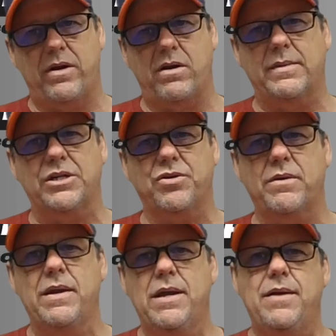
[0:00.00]
on my
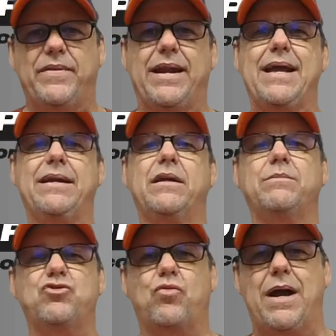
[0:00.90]
trip that I ended
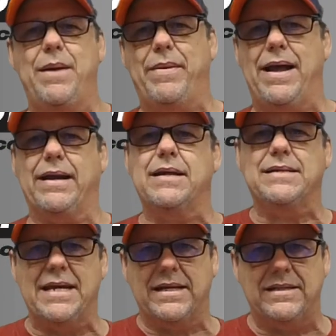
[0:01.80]
up dry packing,
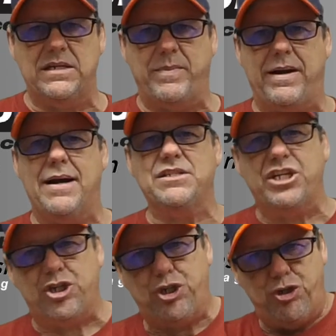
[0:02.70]
taking these pods
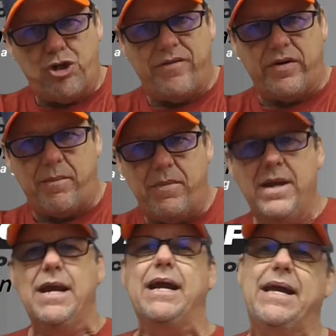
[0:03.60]
and shoving them
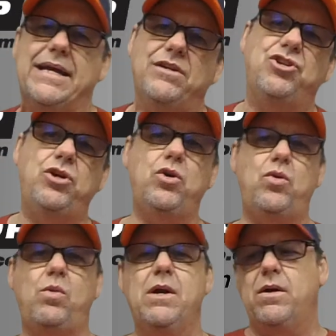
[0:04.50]

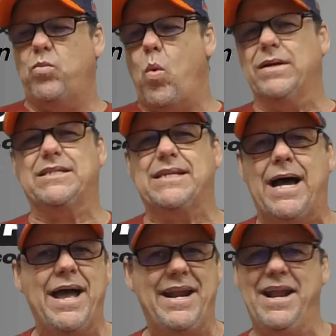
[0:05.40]
into one
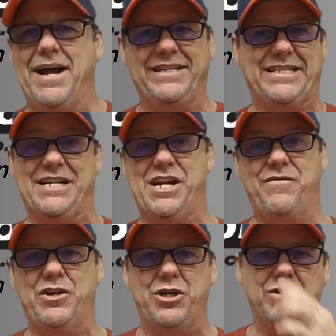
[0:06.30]
side, and I just didn't
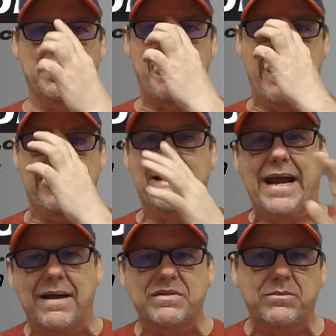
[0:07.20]
even use them. I did
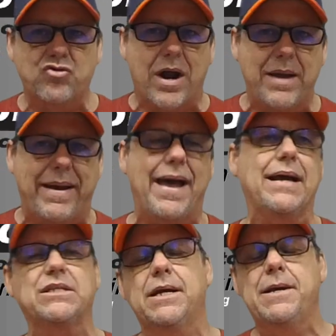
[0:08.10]
have some dry
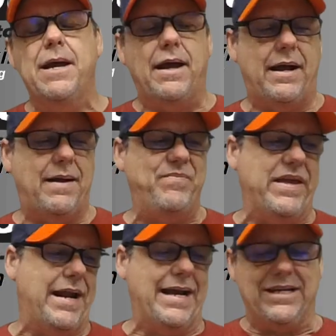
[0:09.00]
bags
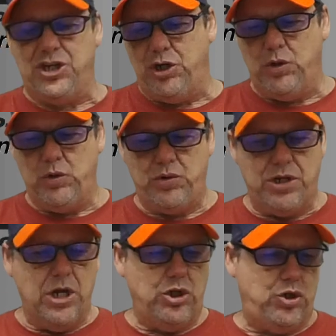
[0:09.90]
that I
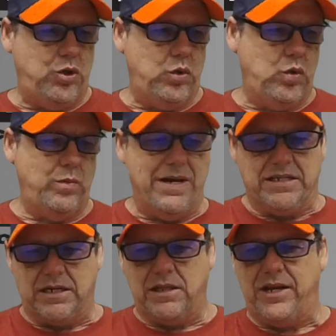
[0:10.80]
used to
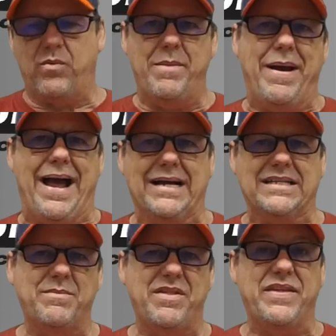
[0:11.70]
basically repack
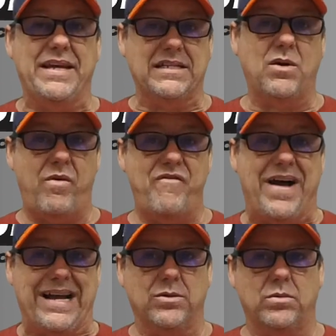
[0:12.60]
some of the things that were
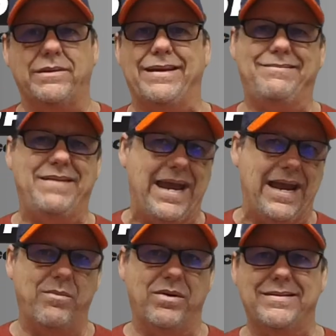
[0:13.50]
vital, like
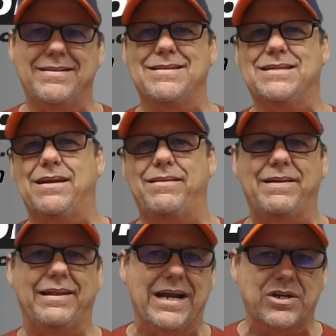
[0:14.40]
cameras
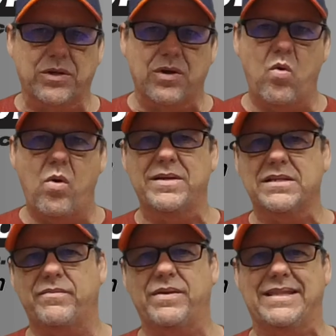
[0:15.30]
and electric equipment,
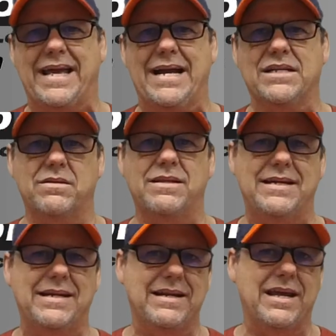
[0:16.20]
stuff like that, so that
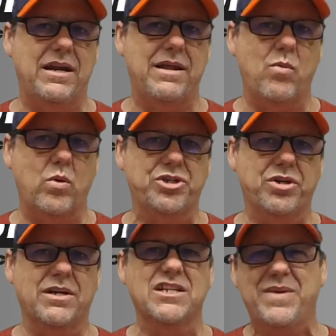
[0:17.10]
it didn't get any
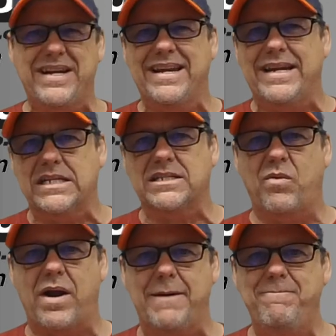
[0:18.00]
moisture, because we did hit
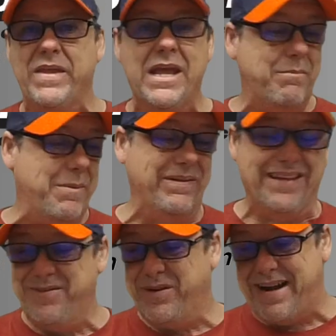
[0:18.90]
some rain. But
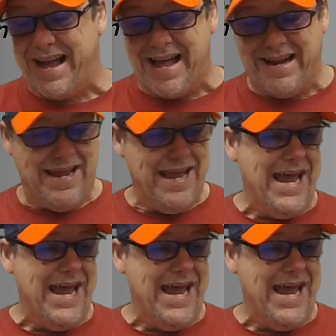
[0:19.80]
believe it or not,